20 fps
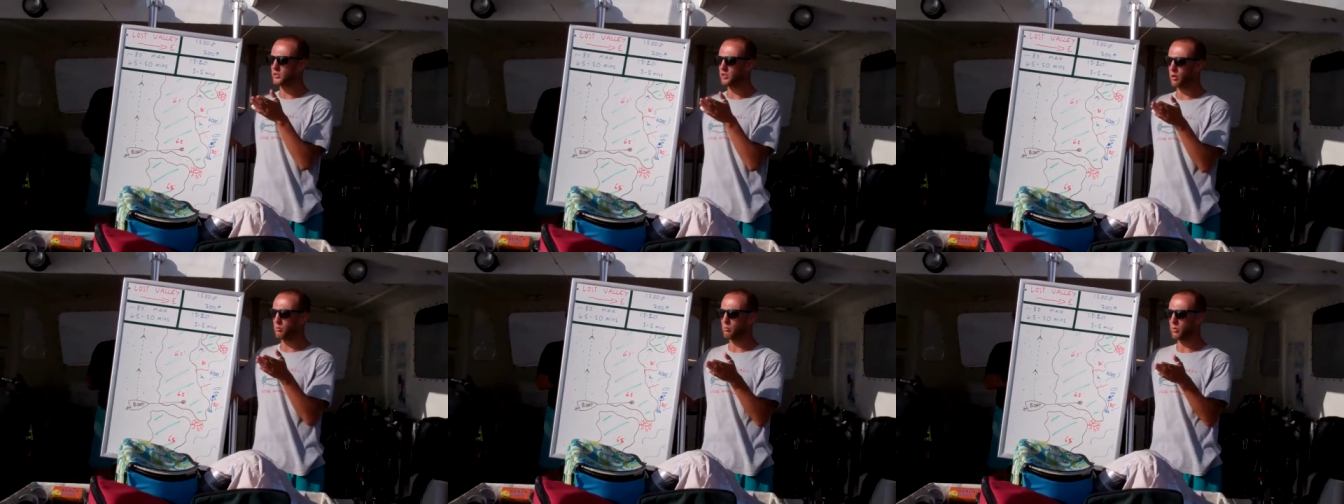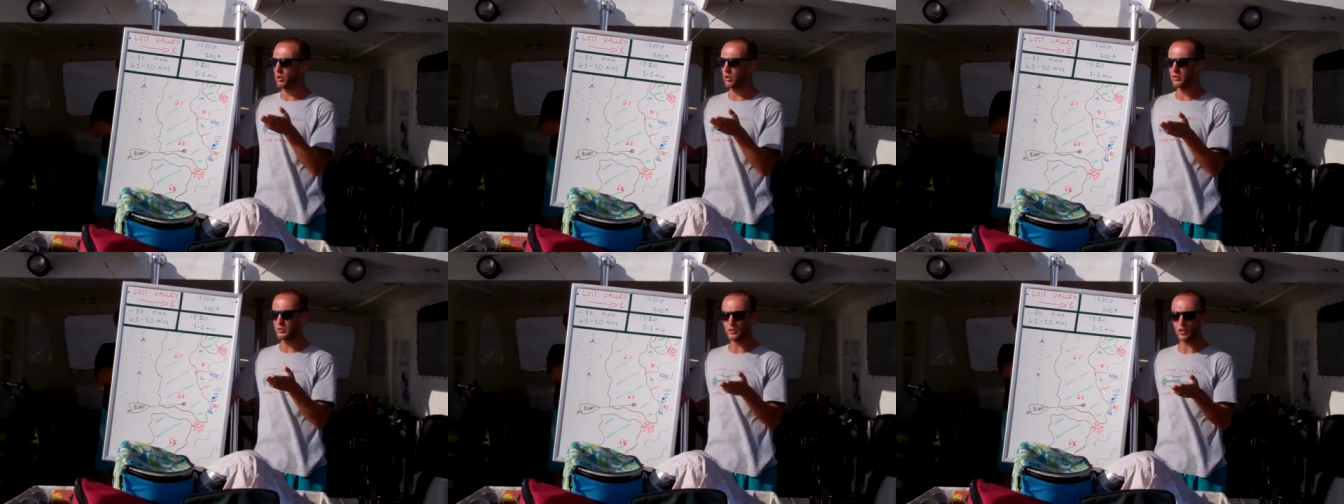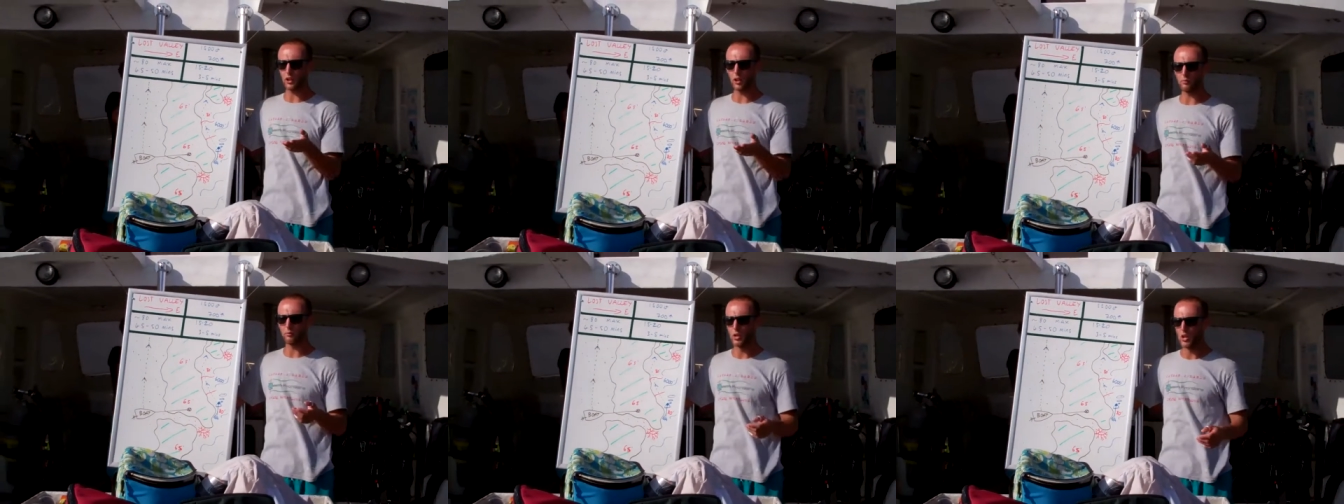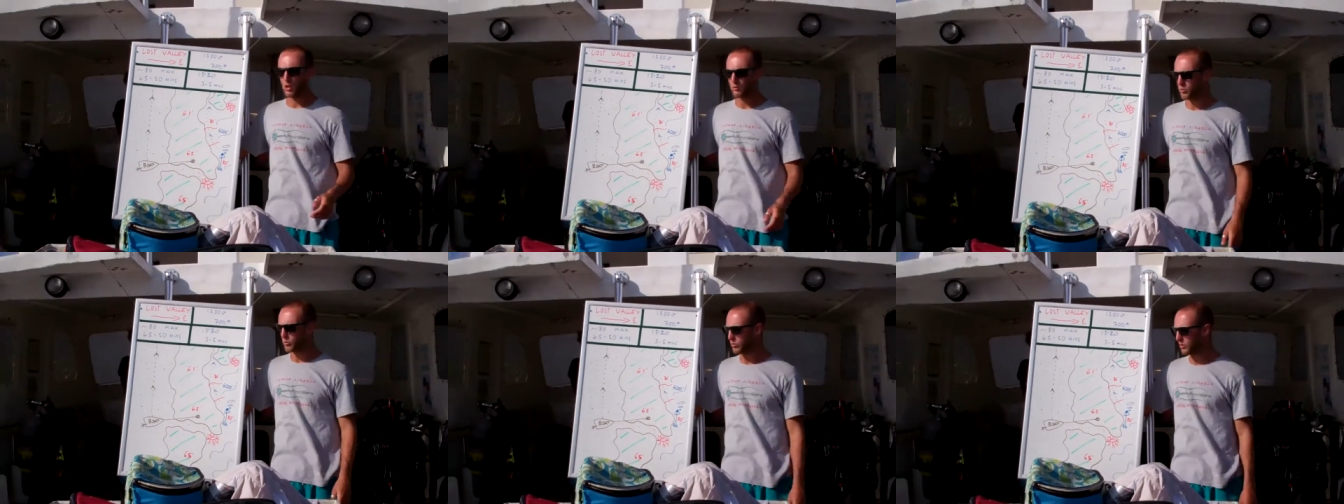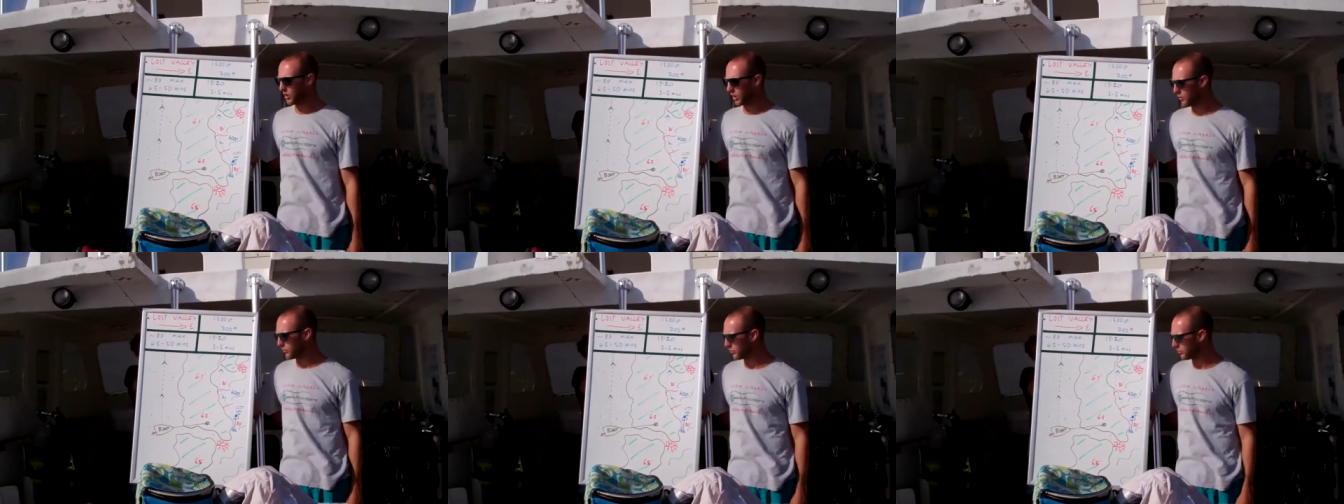to Dumbo's, but we'll
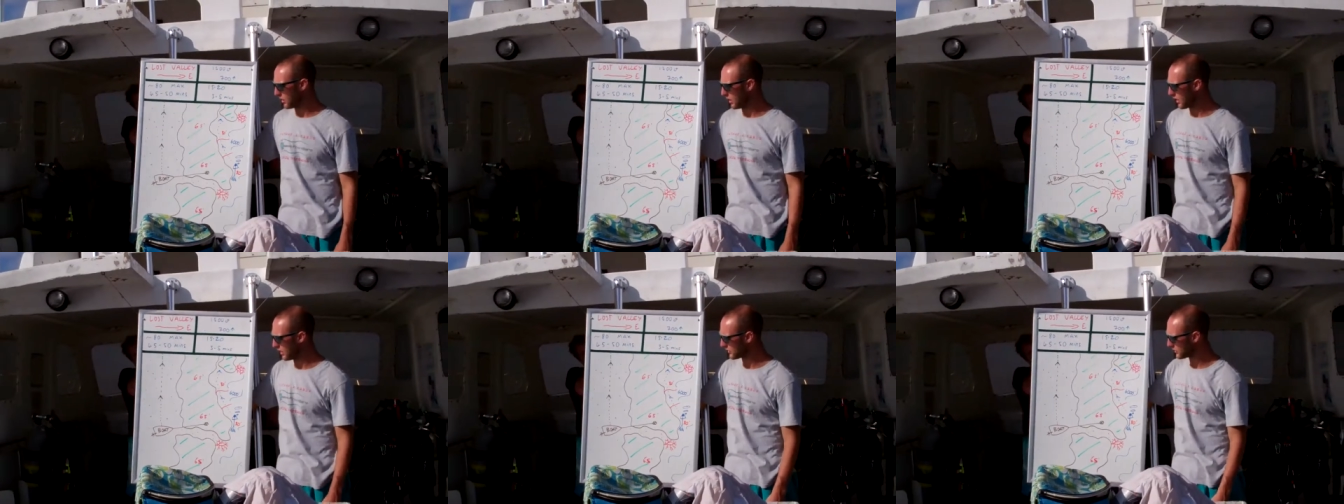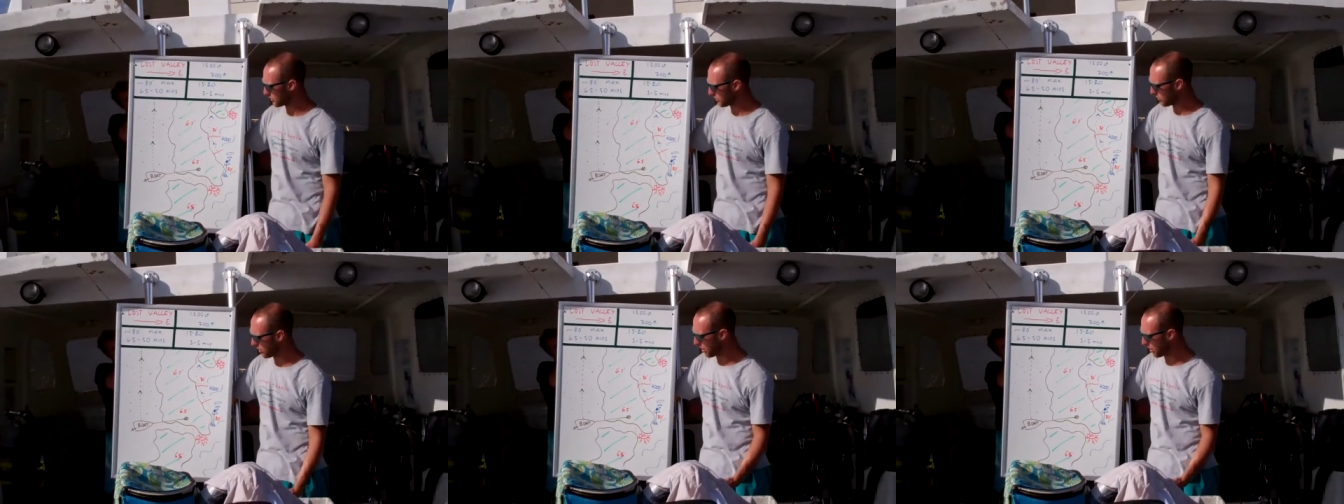go from there. So